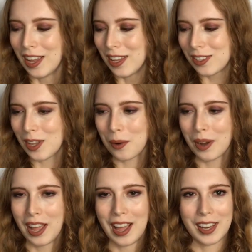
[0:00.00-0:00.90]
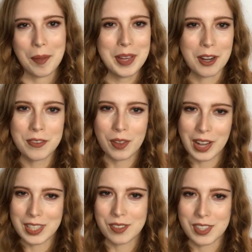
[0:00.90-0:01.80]
So let me know if you
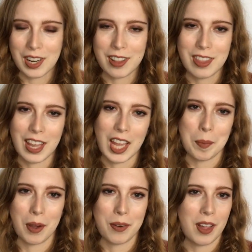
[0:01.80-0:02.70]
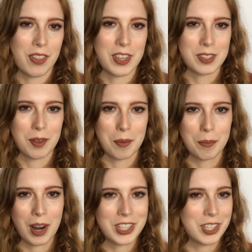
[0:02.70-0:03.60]
guys have started thinking about this
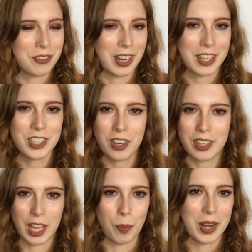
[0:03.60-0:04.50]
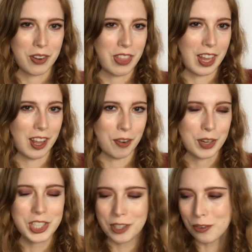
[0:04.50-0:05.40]
project for next year and like what you're thinking of
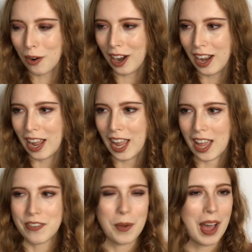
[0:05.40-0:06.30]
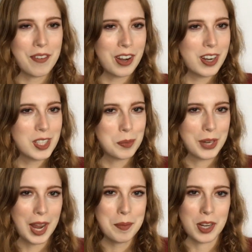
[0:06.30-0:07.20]
reaching for. If you haven't already
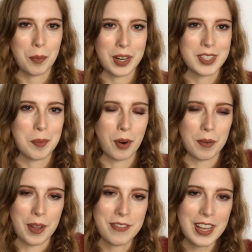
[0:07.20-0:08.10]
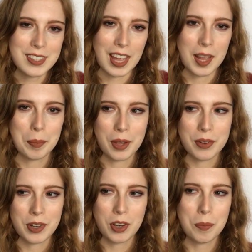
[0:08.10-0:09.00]
subscribed and you want to see more of my face, I upload
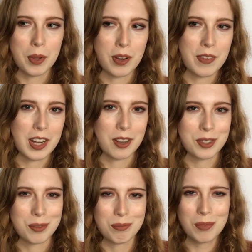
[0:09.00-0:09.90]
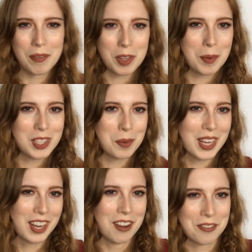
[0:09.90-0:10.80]
new beauty videos roughly once a
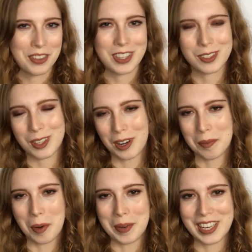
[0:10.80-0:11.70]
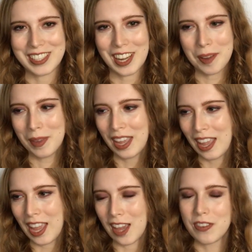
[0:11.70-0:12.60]
week for this current moment in time.
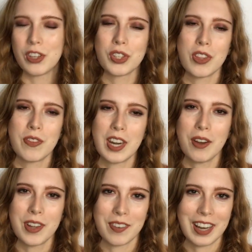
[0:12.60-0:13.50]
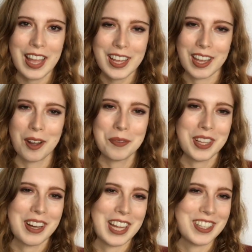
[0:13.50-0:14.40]
If you enjoy the video, give it a like, and hopefully
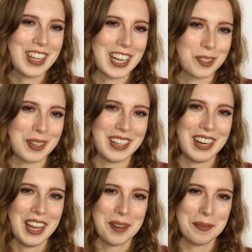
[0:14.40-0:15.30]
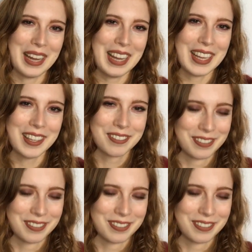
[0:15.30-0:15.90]
I'll catch you in the next one. Bye!